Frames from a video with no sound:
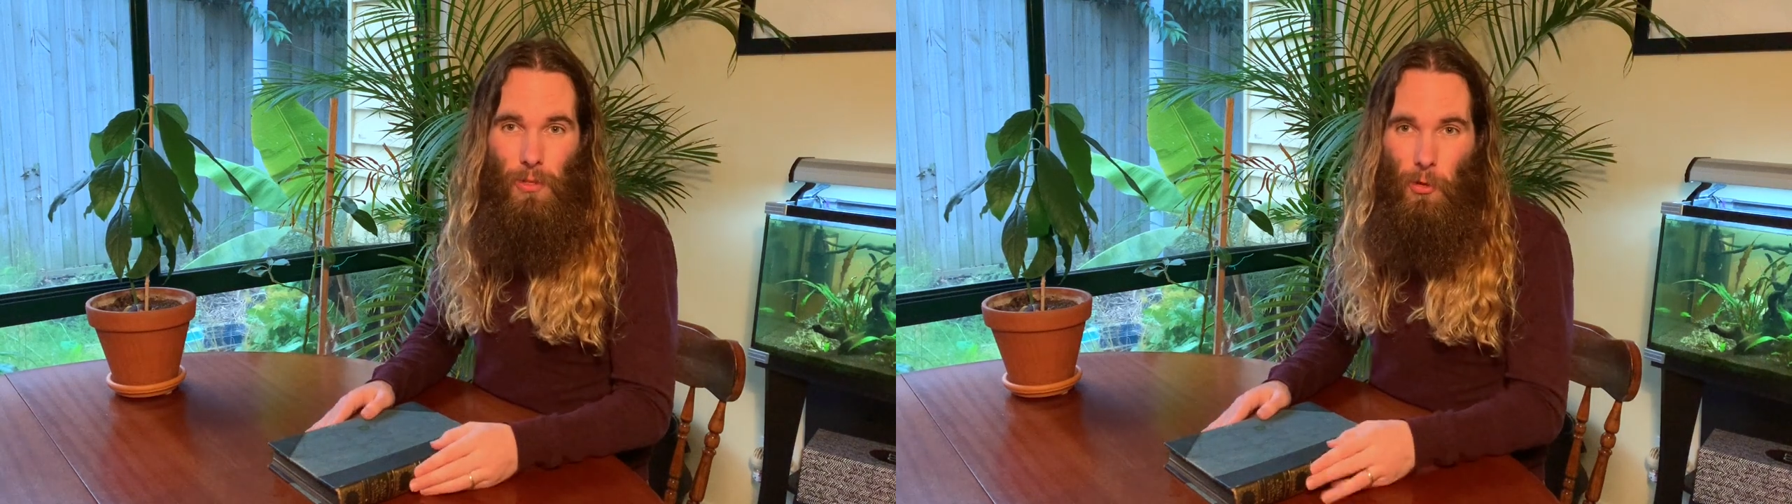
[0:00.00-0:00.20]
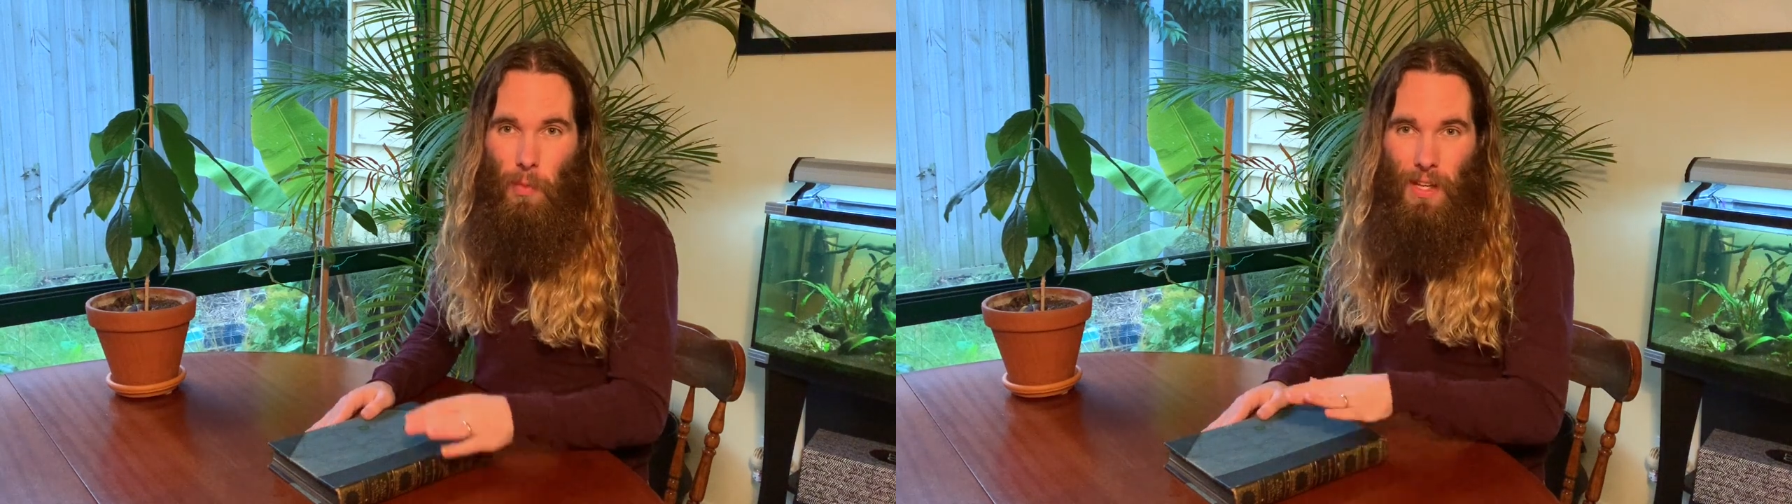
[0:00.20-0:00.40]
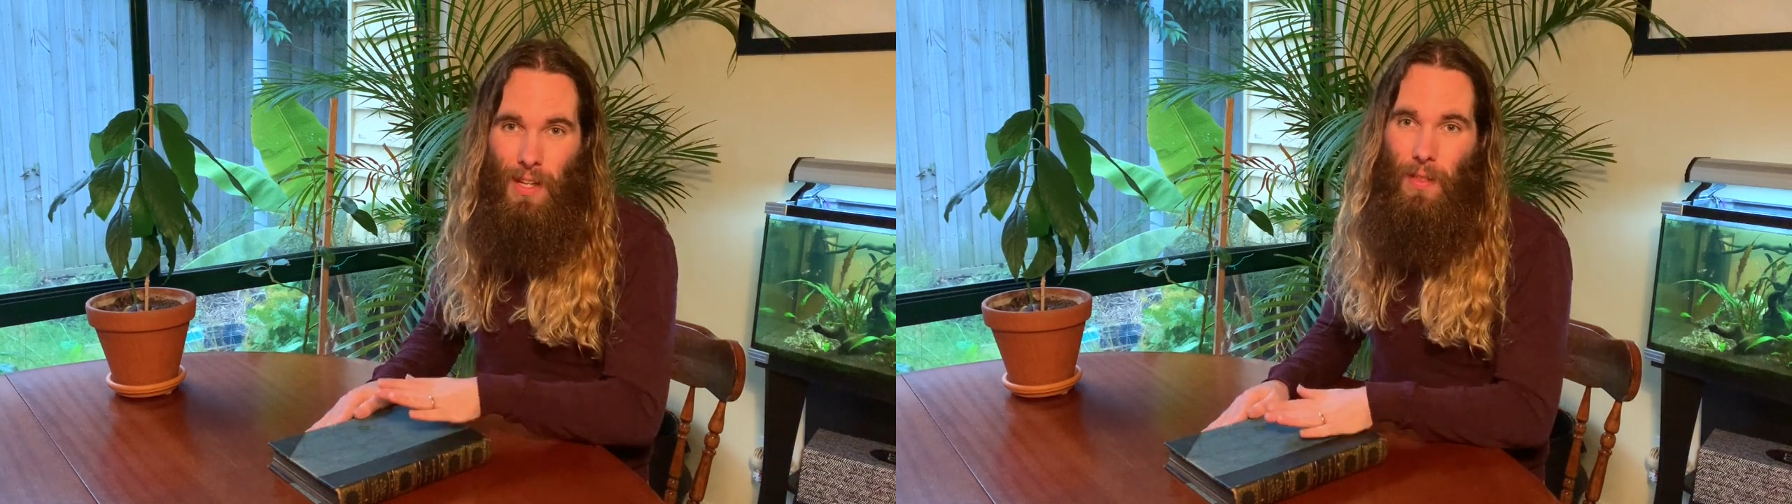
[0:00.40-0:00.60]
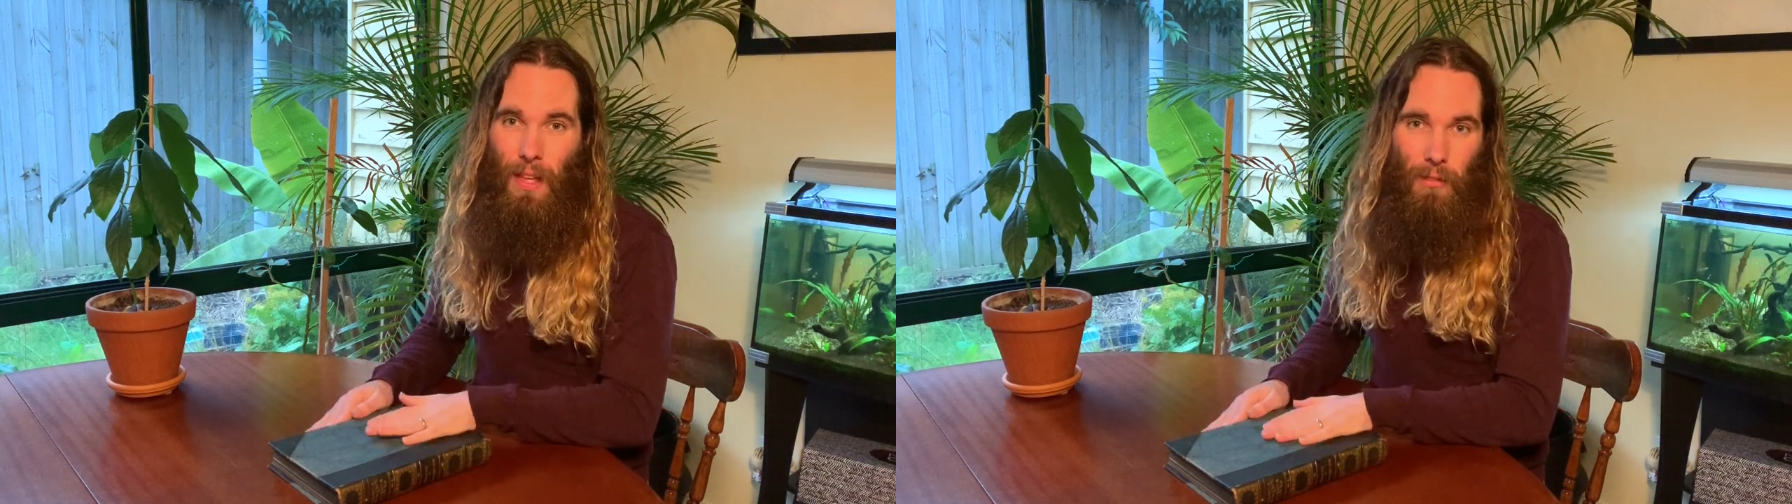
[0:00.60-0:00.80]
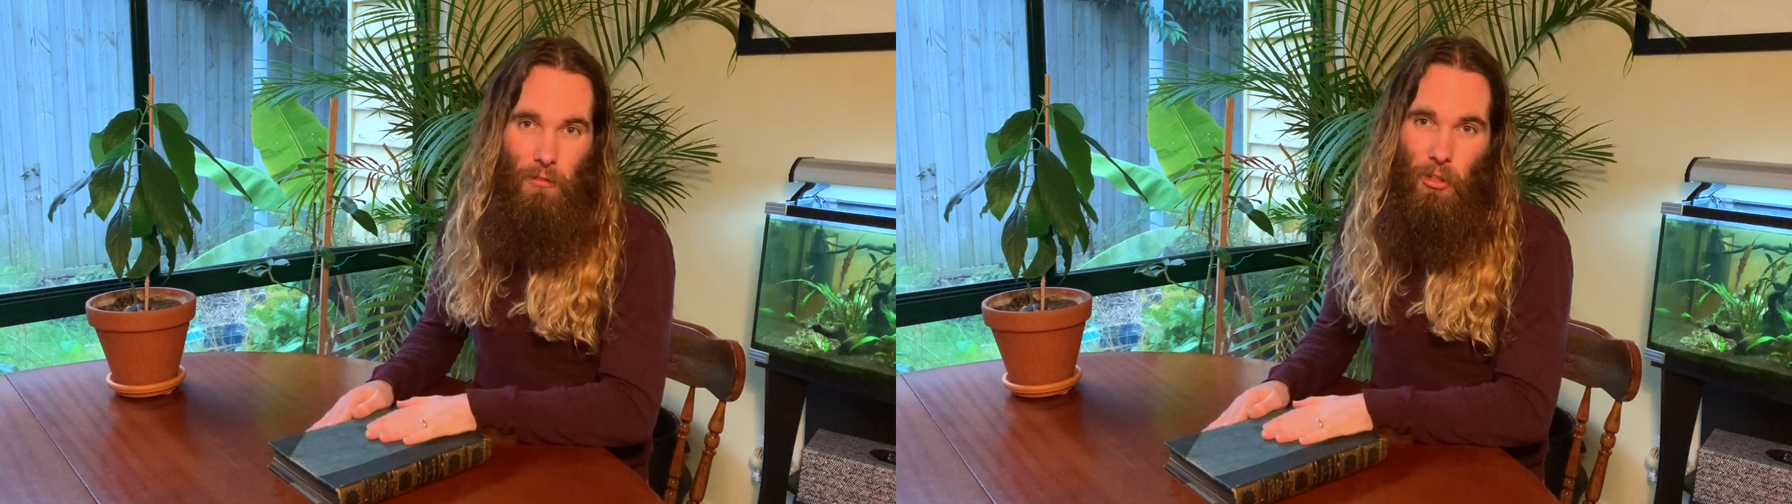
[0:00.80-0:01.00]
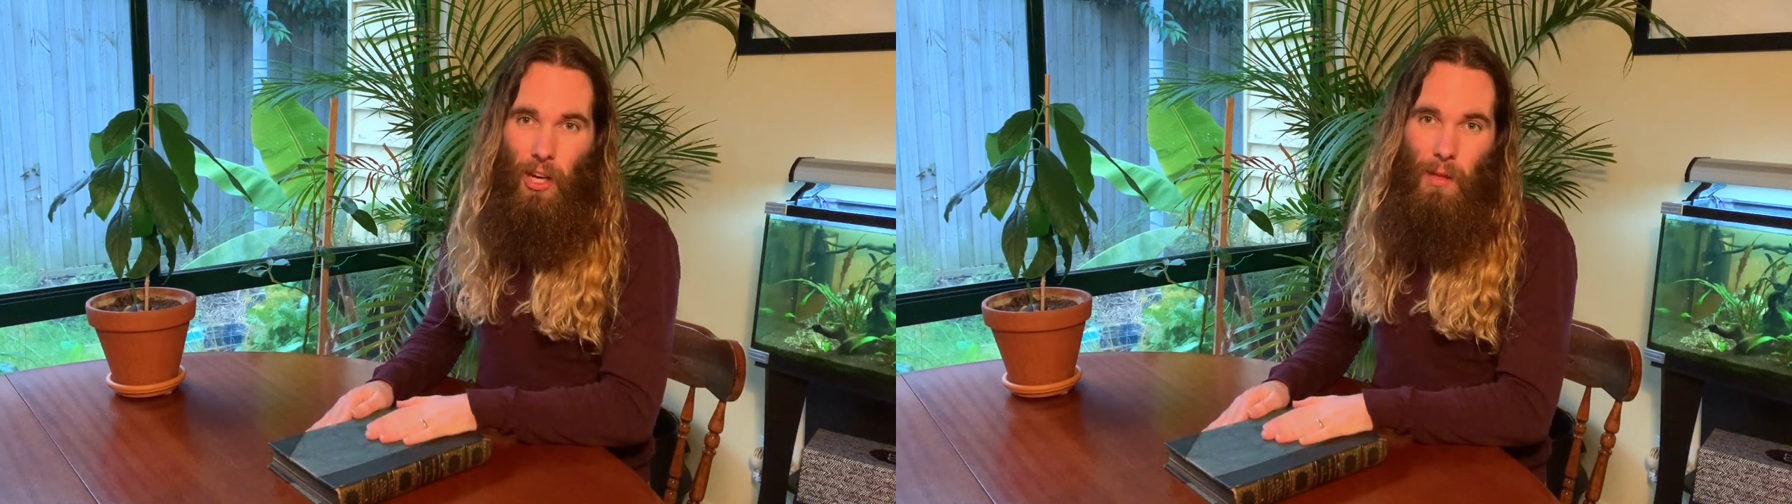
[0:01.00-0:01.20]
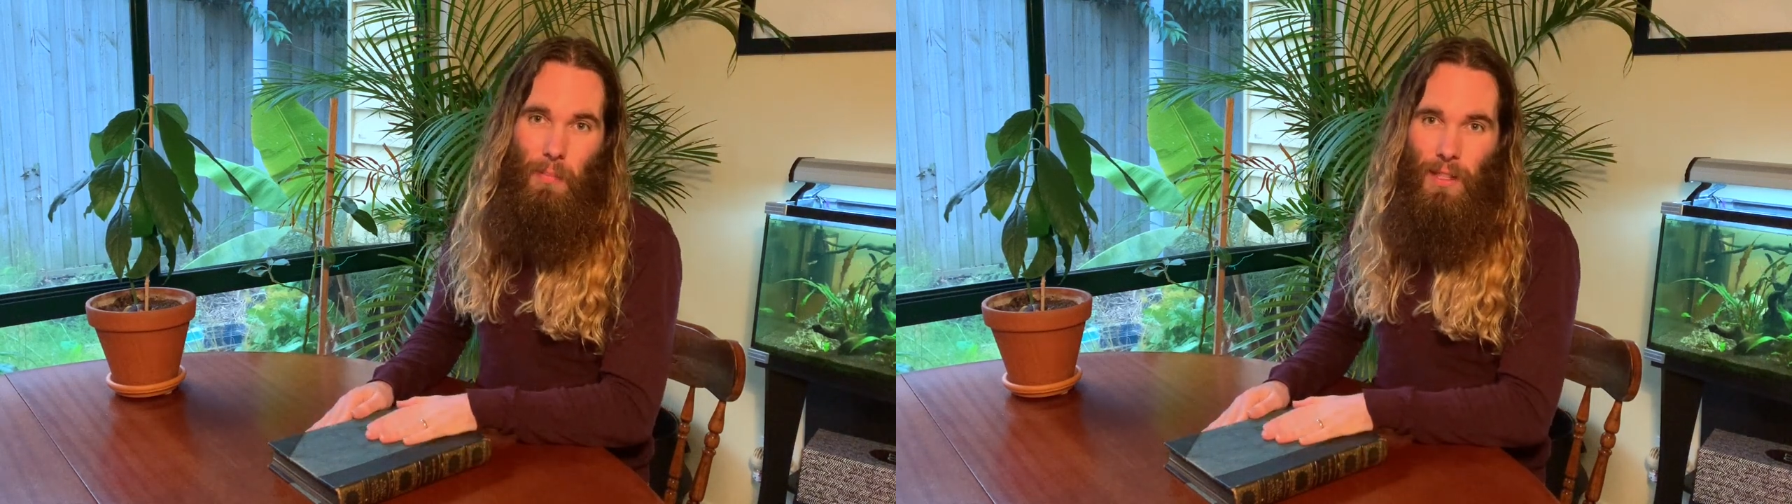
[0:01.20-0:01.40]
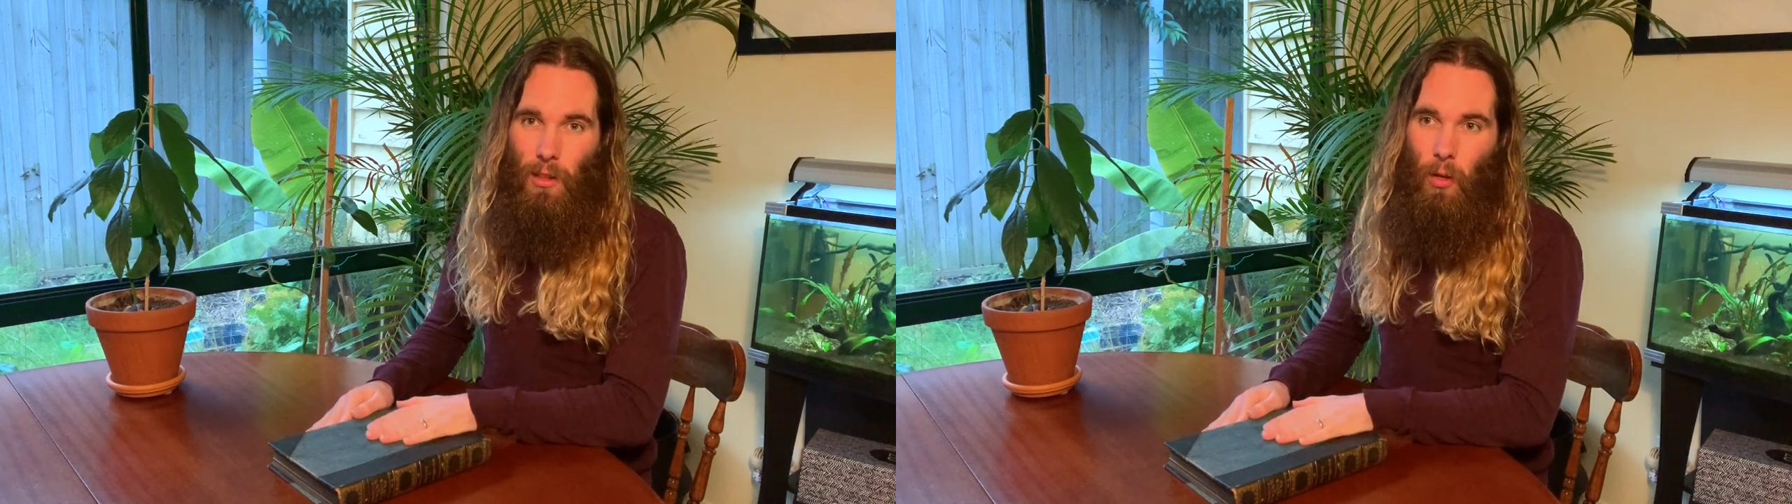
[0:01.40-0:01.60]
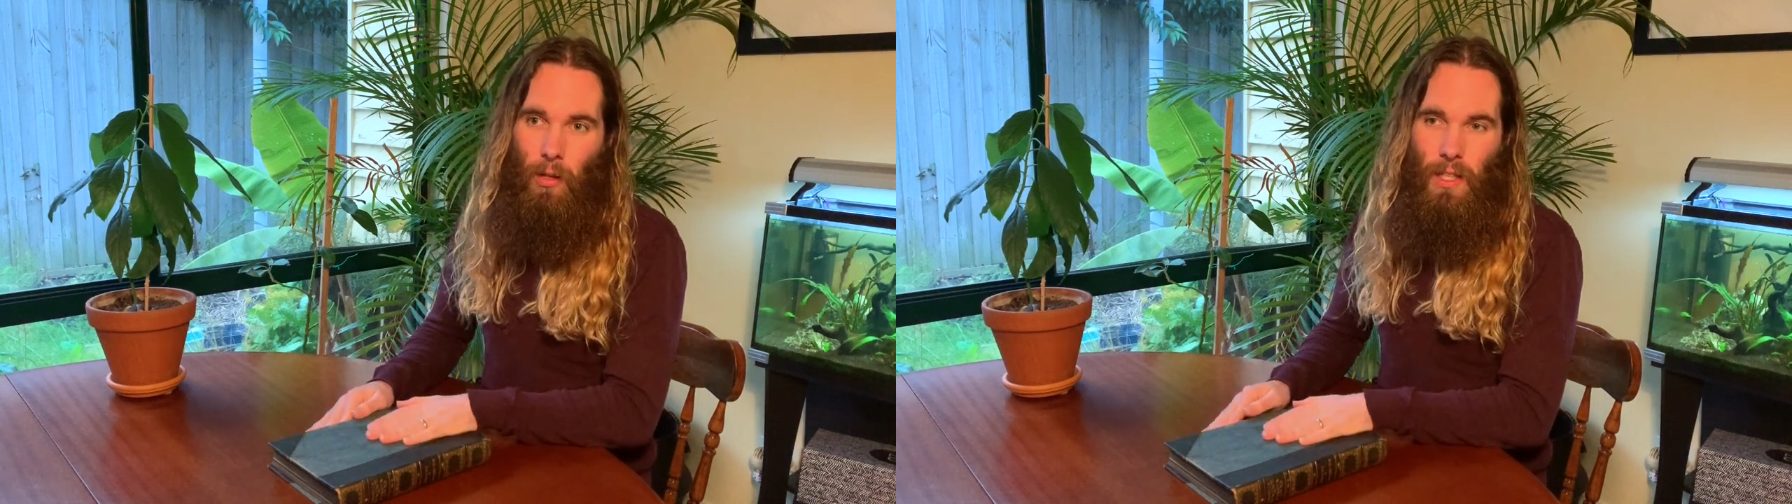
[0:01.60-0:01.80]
to be in there for a bit longer.